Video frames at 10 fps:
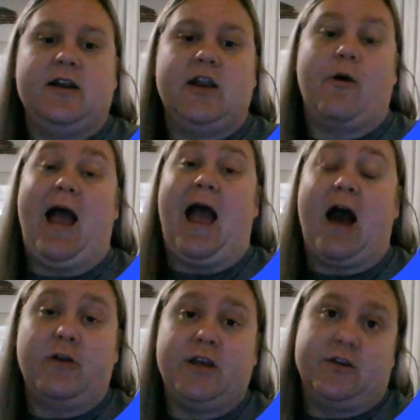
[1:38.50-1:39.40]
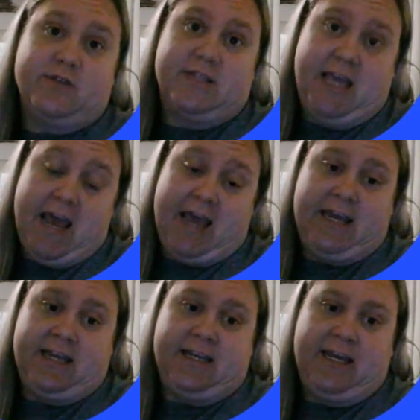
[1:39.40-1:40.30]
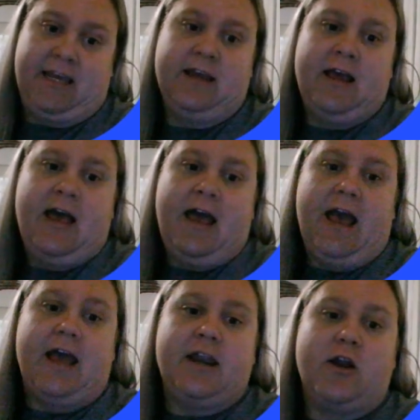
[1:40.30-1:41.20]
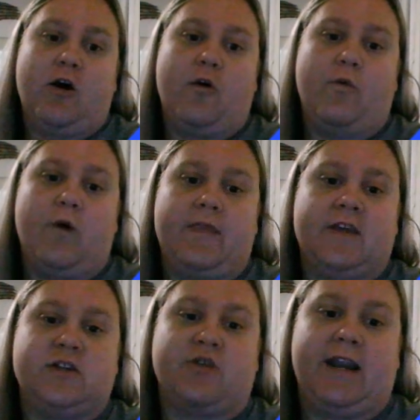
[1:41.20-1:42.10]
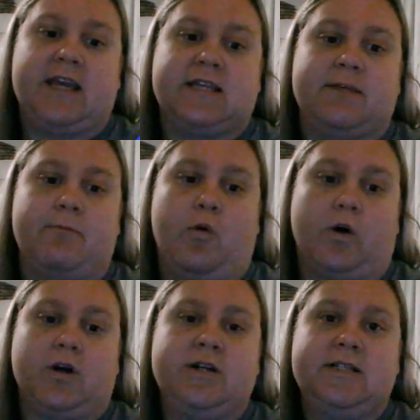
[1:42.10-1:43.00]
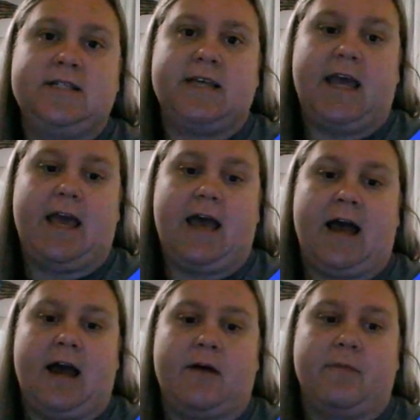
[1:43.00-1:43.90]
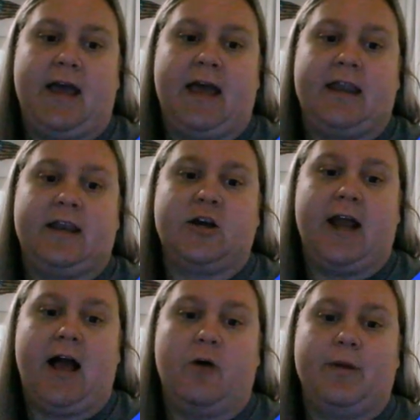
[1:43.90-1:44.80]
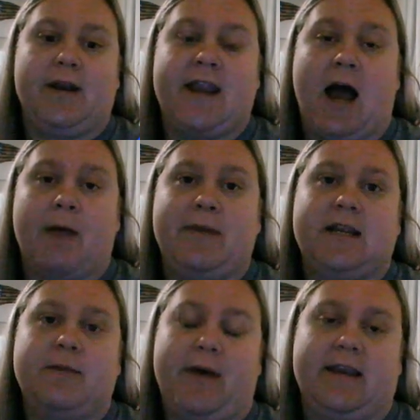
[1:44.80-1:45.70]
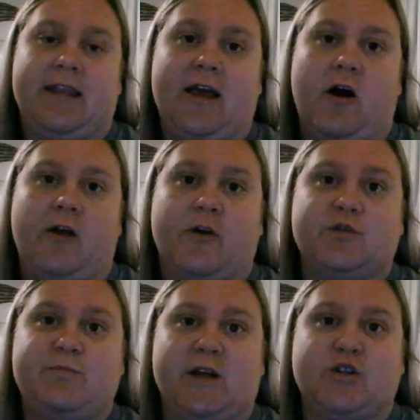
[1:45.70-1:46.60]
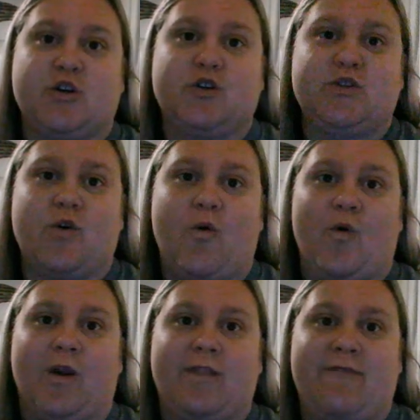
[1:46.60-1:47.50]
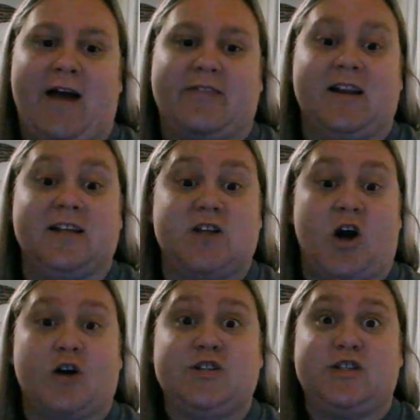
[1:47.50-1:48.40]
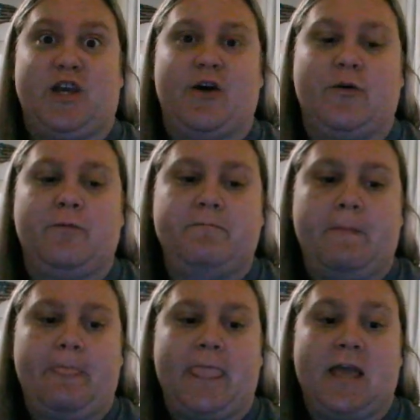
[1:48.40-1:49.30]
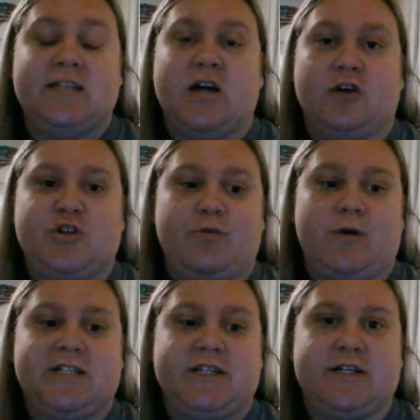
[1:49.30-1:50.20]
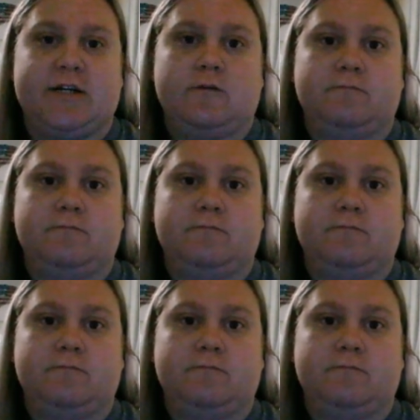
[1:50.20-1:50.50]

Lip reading: know how to use the AED, and know that training is important and could help not be dependent on those pictures or the fact that it talks to you and tells you what to do.